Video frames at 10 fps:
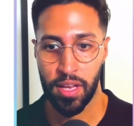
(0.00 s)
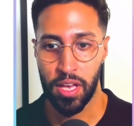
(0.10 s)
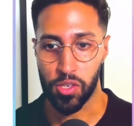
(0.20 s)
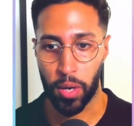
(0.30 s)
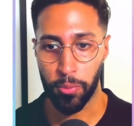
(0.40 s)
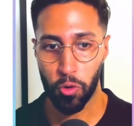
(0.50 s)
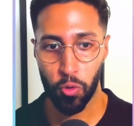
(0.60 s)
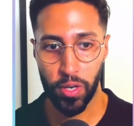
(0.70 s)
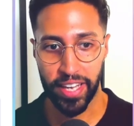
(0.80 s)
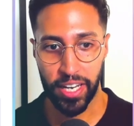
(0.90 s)
So I'm not
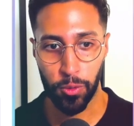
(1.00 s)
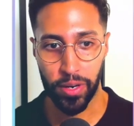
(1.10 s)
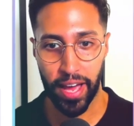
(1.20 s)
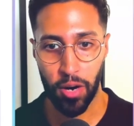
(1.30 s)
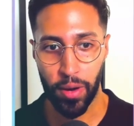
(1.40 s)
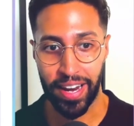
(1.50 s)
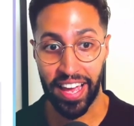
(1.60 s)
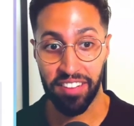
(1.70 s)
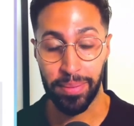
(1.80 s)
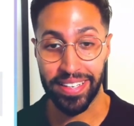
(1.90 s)
calling anyone out, and I
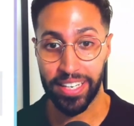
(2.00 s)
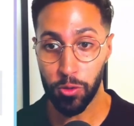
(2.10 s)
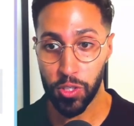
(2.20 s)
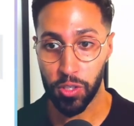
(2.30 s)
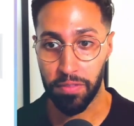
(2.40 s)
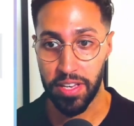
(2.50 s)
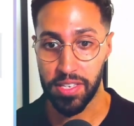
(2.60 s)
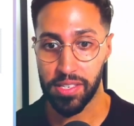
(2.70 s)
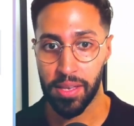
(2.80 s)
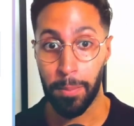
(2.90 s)
have been guilty of
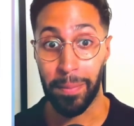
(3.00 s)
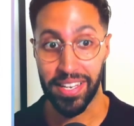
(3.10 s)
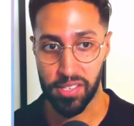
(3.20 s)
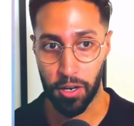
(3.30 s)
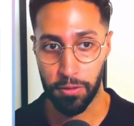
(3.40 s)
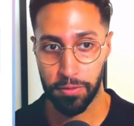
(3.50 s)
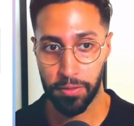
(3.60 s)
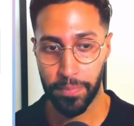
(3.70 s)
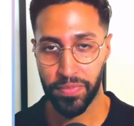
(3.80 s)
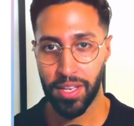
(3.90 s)
this myself.
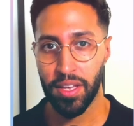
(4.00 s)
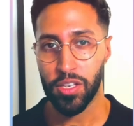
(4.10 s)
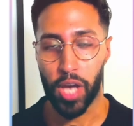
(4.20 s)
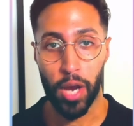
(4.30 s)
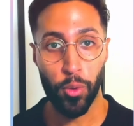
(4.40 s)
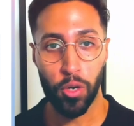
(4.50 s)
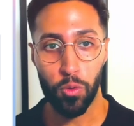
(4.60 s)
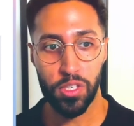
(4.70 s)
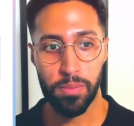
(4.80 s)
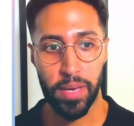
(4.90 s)
So I run an
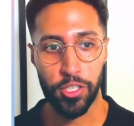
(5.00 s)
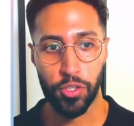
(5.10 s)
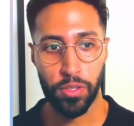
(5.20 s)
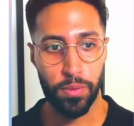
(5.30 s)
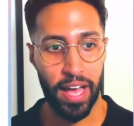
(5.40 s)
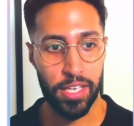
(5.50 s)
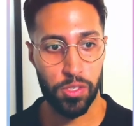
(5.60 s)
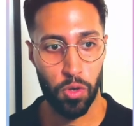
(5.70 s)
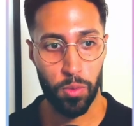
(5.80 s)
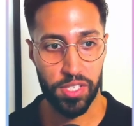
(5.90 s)
automation, has
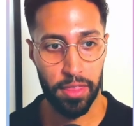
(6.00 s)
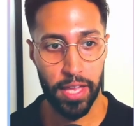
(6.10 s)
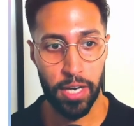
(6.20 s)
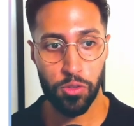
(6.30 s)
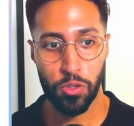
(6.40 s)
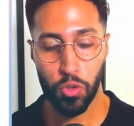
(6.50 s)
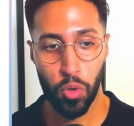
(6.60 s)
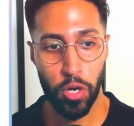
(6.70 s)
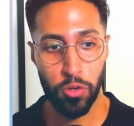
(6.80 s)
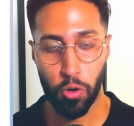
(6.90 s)
almost
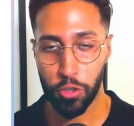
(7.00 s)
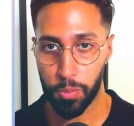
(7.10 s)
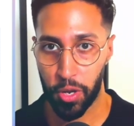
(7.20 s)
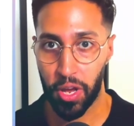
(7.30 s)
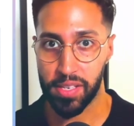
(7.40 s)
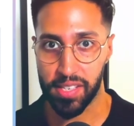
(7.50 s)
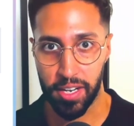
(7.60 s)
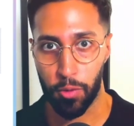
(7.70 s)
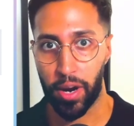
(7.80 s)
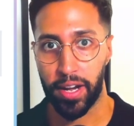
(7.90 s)
1,200 entrepreneurs in
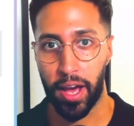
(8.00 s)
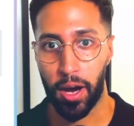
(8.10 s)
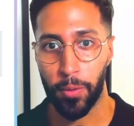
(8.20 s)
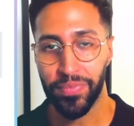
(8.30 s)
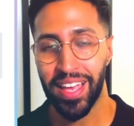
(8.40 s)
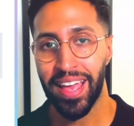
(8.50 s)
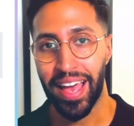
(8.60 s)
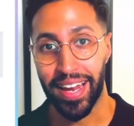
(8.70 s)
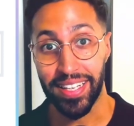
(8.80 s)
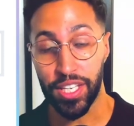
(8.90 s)
it right now,
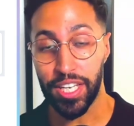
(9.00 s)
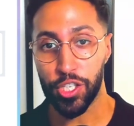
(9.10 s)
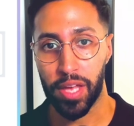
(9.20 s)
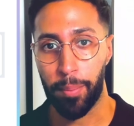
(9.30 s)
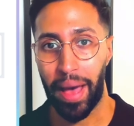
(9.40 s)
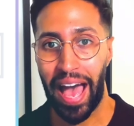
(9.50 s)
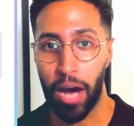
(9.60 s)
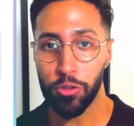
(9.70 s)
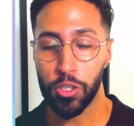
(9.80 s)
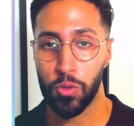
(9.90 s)
and I teach them how
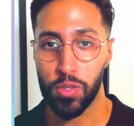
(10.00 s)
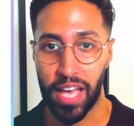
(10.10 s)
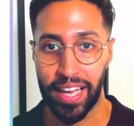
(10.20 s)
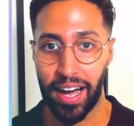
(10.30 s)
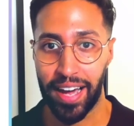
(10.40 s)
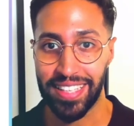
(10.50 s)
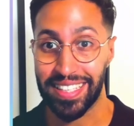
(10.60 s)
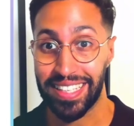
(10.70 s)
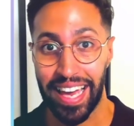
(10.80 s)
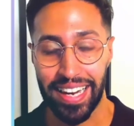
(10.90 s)
to use AI to
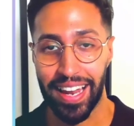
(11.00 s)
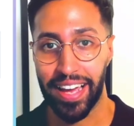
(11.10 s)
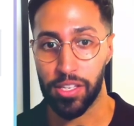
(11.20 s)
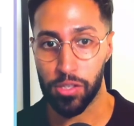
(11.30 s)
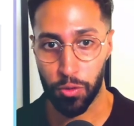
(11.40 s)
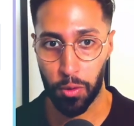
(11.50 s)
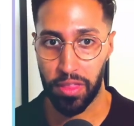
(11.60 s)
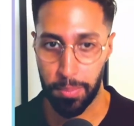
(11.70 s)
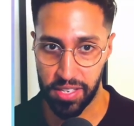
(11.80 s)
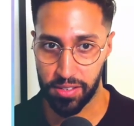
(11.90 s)
get clients and grow their
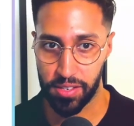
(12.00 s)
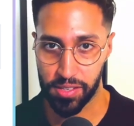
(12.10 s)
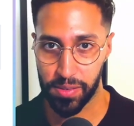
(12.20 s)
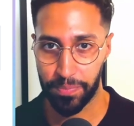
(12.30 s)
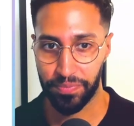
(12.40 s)
business.